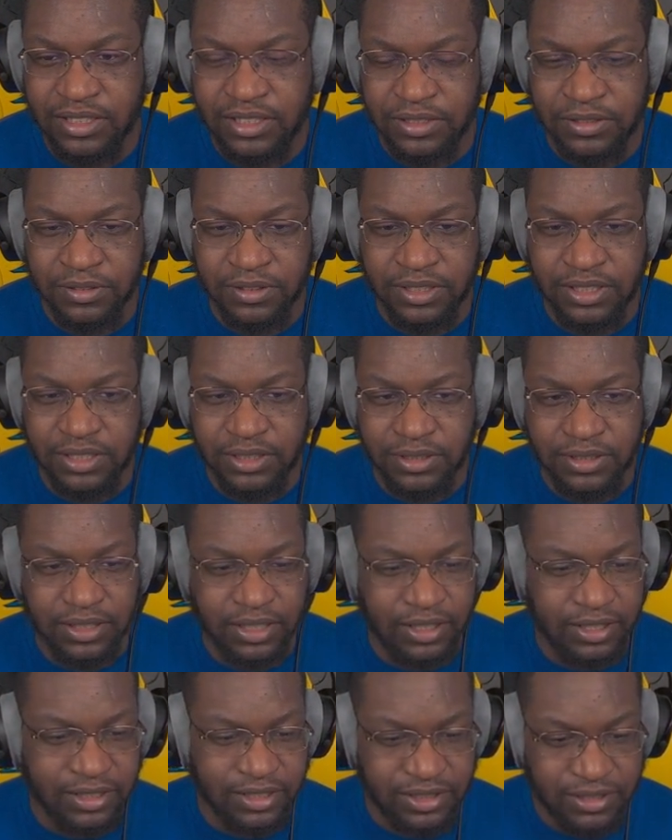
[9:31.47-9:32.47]
So this is
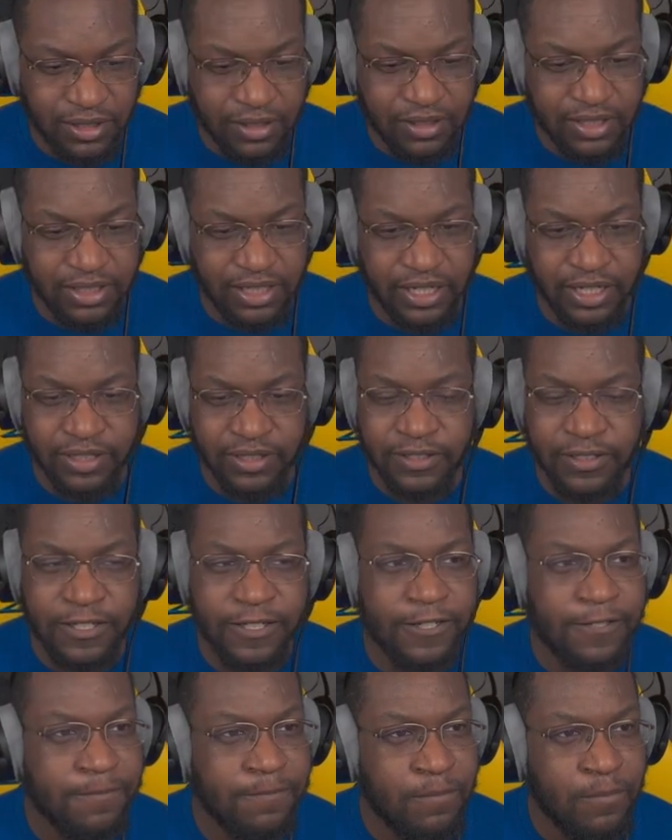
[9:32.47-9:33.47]
our starting hand,
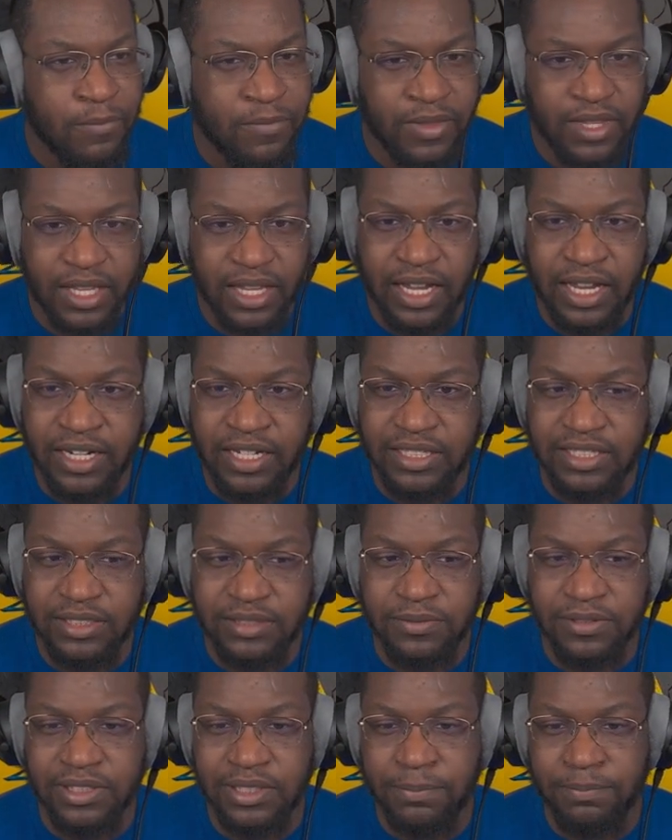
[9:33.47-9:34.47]
and this
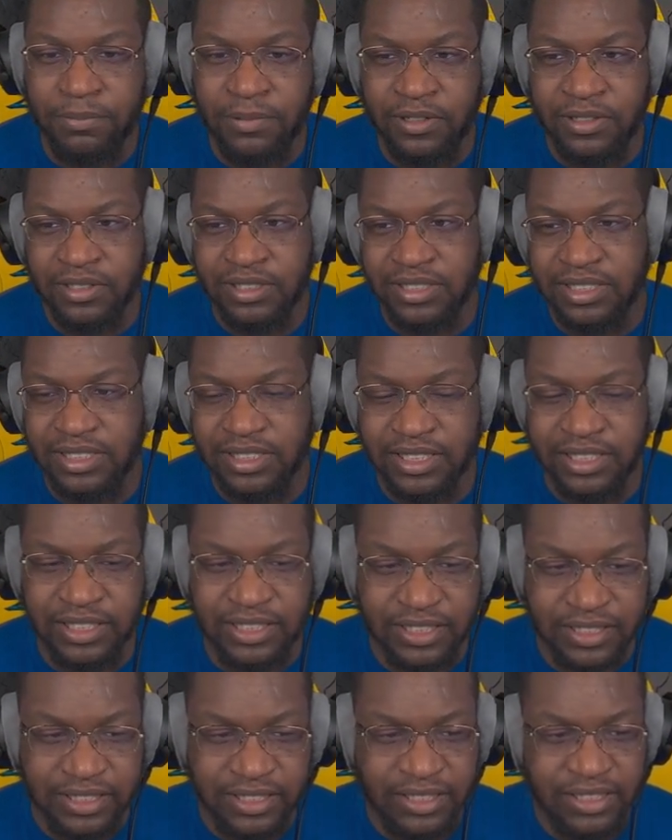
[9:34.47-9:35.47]
is what the board looks
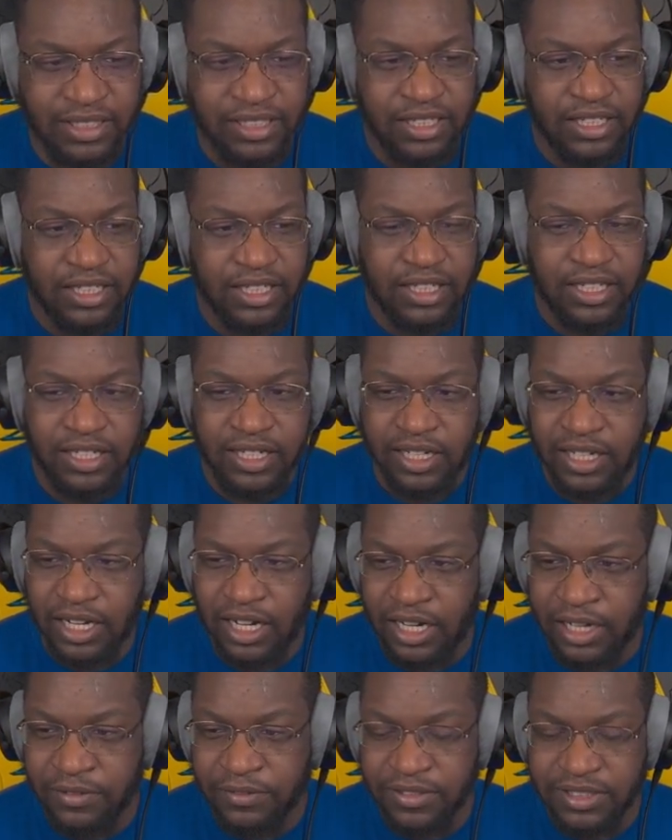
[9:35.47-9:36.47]
like.
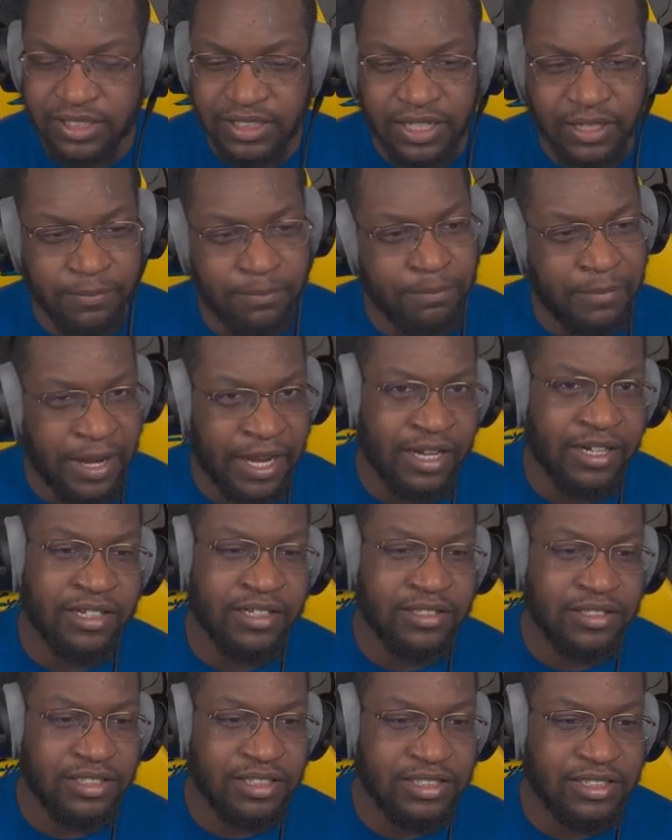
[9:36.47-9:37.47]
Obviously, you have
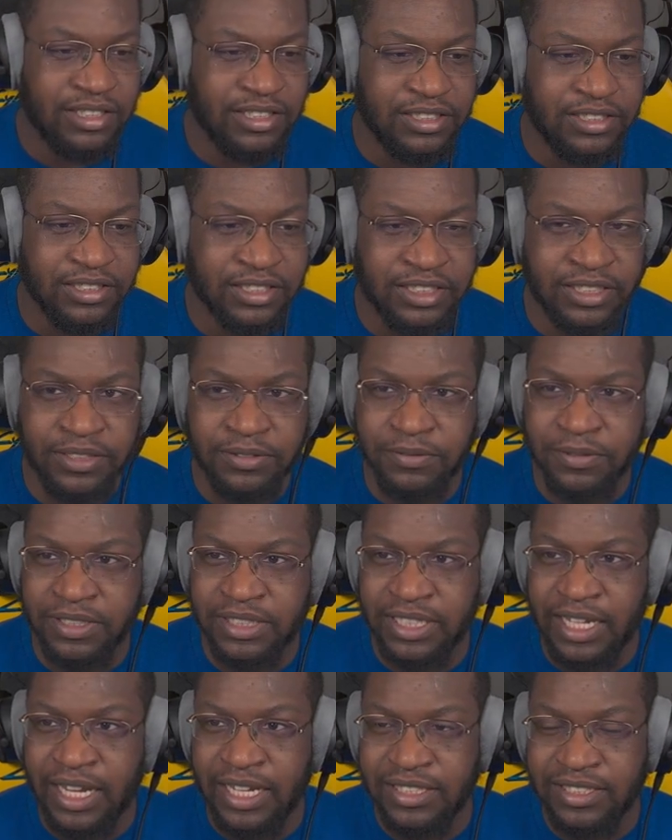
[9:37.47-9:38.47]
mana, essentially.
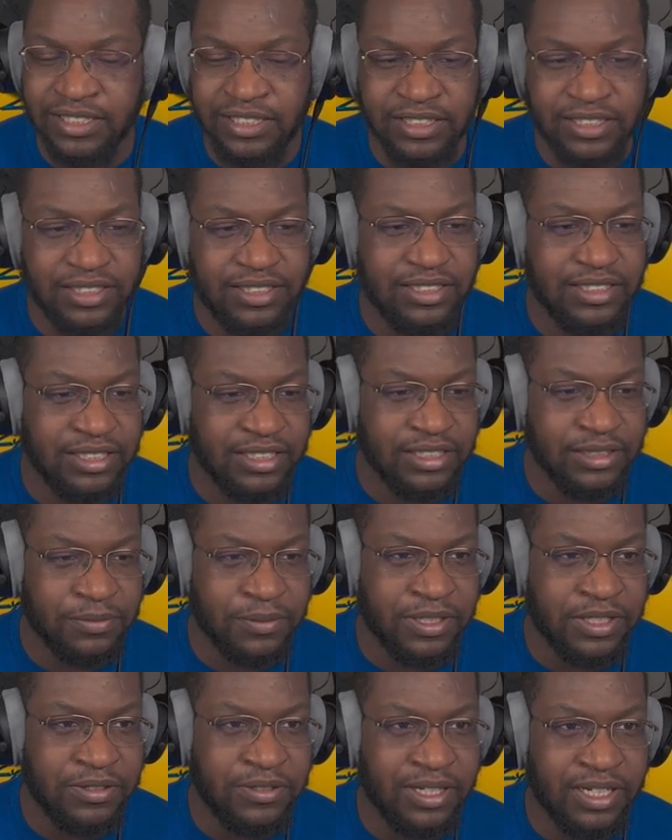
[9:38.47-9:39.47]
What the essence
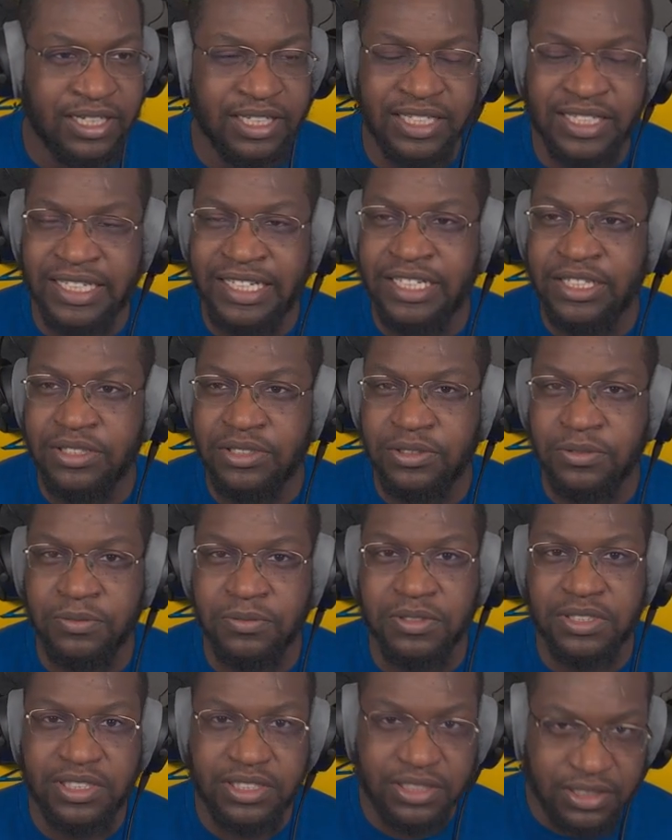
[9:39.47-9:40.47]
is what you kind of need
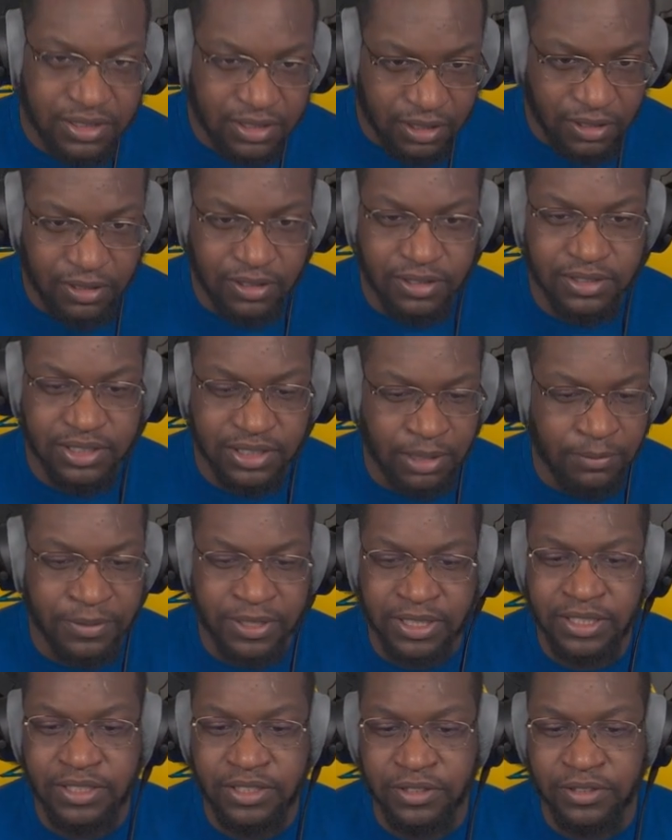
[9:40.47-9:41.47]
to
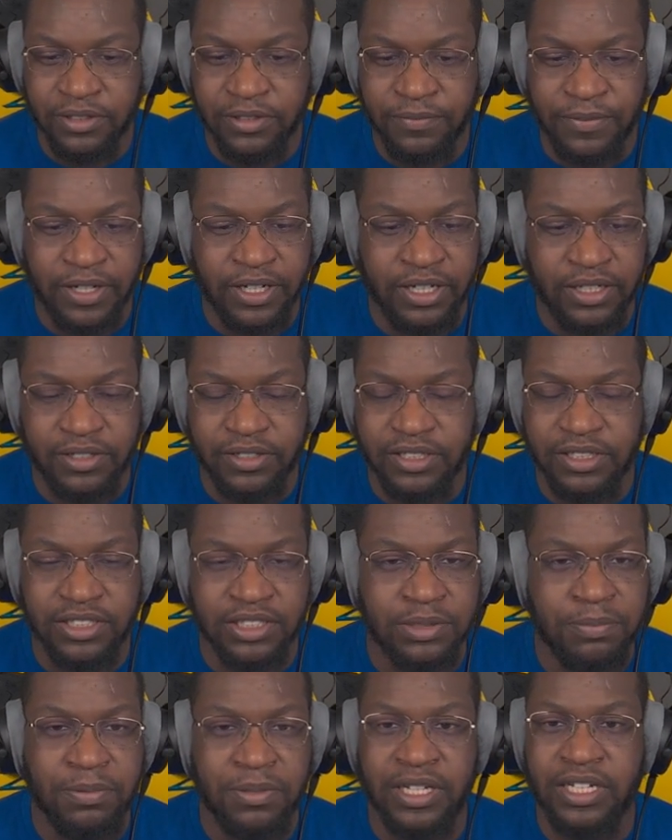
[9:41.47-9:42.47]
summon your varying
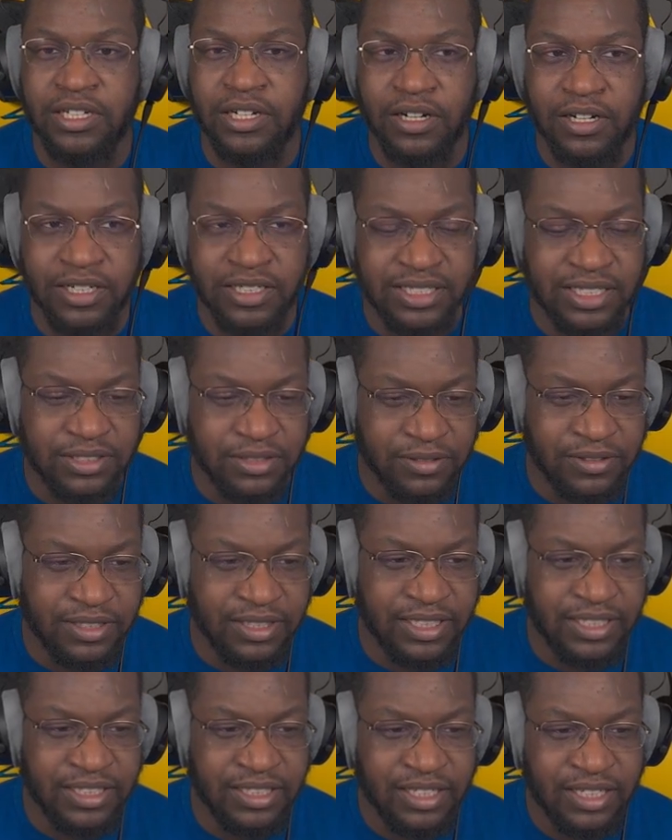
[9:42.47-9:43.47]
creatures, play cards, that sort
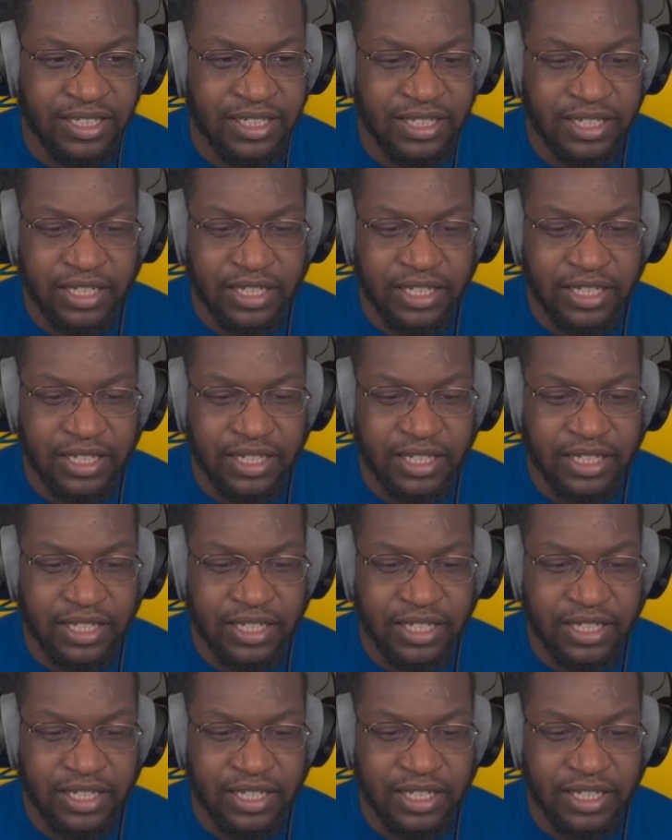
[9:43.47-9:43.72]
of thing.